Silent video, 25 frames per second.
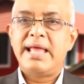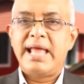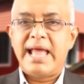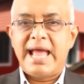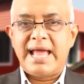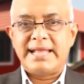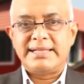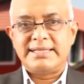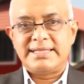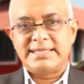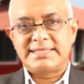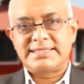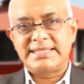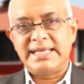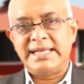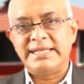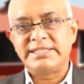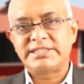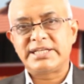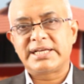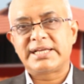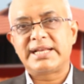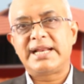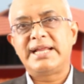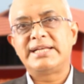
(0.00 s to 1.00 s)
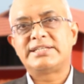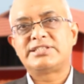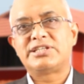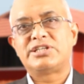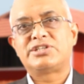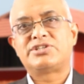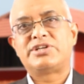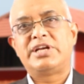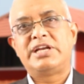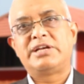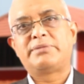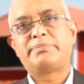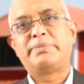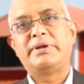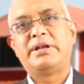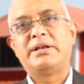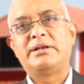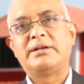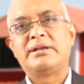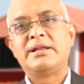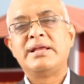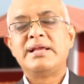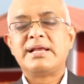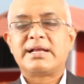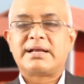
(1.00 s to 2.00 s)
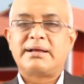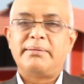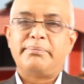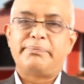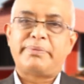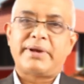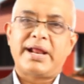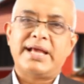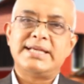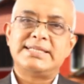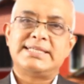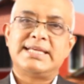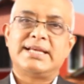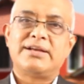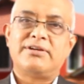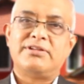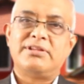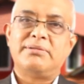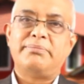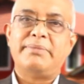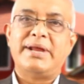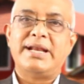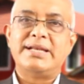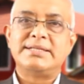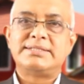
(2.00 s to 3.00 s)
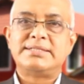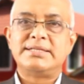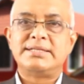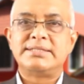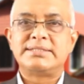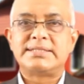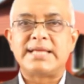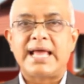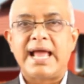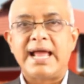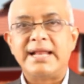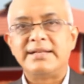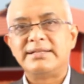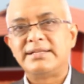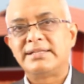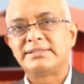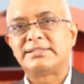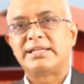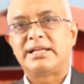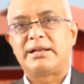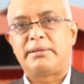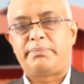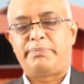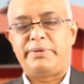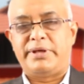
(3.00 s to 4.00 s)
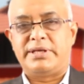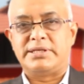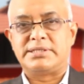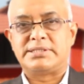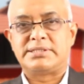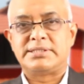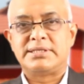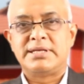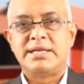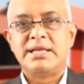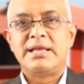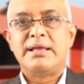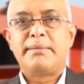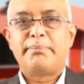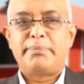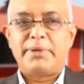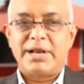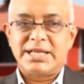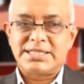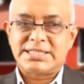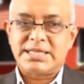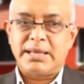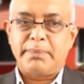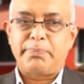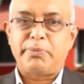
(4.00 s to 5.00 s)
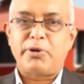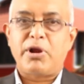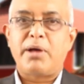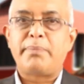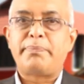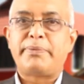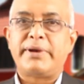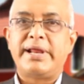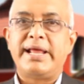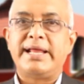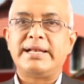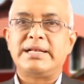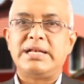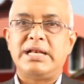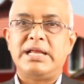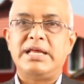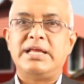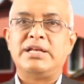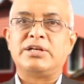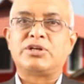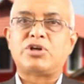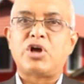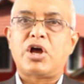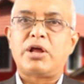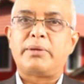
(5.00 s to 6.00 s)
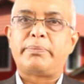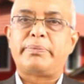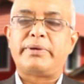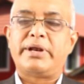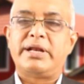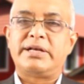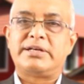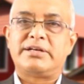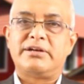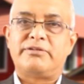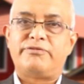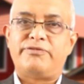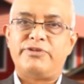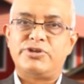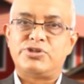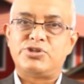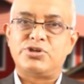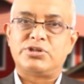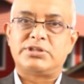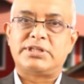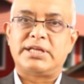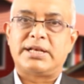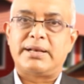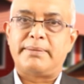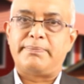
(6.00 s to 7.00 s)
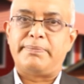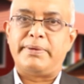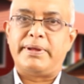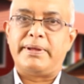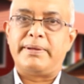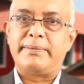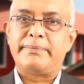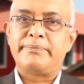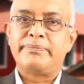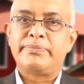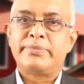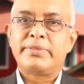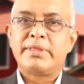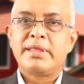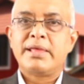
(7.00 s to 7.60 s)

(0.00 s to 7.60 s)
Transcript: And this integrated treatment comprising of the medicines and the therapies plus appropriately incorporated physiotherapy.